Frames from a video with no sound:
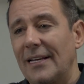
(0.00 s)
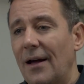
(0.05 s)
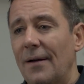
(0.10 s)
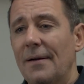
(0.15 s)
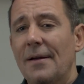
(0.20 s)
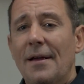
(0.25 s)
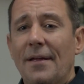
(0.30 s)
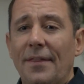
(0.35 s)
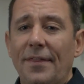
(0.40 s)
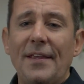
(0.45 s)

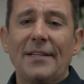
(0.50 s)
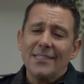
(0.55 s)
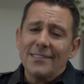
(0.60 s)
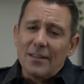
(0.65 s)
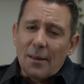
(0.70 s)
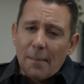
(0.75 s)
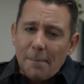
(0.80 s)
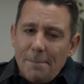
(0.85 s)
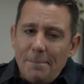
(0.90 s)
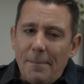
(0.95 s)
Now, these
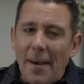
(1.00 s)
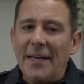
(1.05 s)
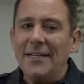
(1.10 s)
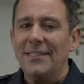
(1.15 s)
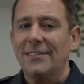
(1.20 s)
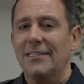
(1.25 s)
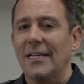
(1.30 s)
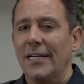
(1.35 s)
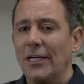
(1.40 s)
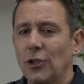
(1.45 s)
are the
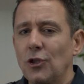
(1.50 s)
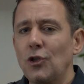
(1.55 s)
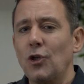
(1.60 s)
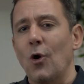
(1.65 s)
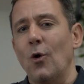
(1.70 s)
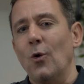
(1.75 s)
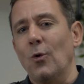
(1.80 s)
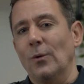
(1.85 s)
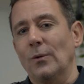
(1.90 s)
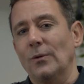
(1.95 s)
basic
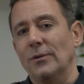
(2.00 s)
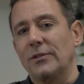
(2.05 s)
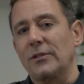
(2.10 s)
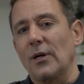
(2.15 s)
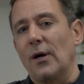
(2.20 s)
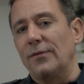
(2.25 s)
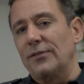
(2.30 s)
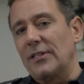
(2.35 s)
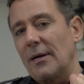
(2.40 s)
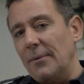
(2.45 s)
tools
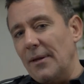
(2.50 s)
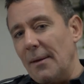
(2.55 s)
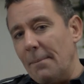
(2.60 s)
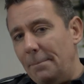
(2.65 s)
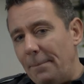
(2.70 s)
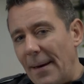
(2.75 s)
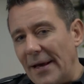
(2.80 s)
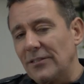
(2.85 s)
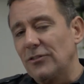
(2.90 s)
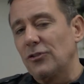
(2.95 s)
of some of the
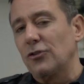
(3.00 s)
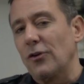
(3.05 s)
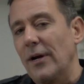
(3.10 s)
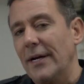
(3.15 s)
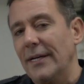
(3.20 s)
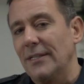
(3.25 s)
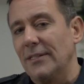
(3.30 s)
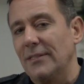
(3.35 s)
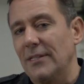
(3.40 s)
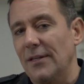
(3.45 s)
best
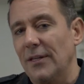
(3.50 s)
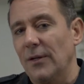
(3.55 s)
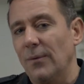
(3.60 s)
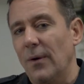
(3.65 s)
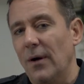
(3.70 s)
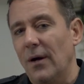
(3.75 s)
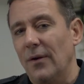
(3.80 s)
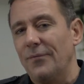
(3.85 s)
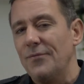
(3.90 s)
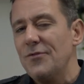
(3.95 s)
traders in the
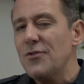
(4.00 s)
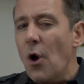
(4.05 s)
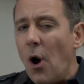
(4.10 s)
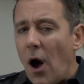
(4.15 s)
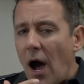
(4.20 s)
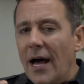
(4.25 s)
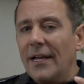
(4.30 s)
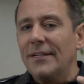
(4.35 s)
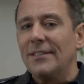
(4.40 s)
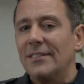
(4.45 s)
world.
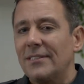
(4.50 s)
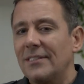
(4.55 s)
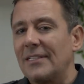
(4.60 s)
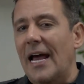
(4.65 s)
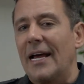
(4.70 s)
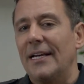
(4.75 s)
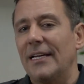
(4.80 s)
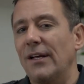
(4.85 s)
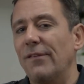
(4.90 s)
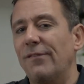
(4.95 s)
Not
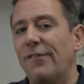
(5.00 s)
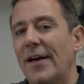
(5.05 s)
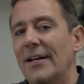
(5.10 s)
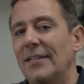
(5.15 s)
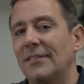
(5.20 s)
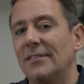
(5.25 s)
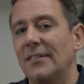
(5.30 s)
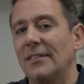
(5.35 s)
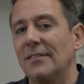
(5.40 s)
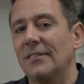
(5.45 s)
understanding
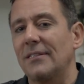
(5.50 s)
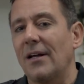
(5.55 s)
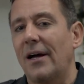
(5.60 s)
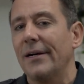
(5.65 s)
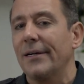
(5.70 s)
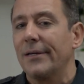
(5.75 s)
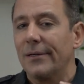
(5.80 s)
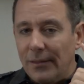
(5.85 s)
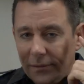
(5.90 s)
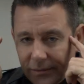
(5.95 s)
phases and
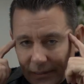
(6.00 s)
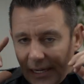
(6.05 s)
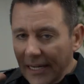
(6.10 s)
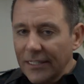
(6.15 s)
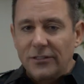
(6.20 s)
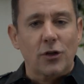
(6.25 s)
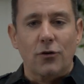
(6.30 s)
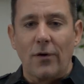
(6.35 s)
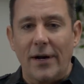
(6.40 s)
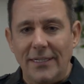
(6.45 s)
cycles
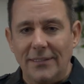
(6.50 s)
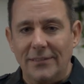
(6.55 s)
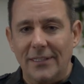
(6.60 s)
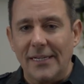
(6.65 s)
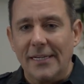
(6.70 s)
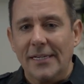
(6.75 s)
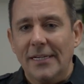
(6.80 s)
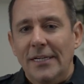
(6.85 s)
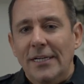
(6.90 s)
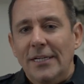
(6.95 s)
is
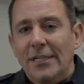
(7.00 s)
crazy.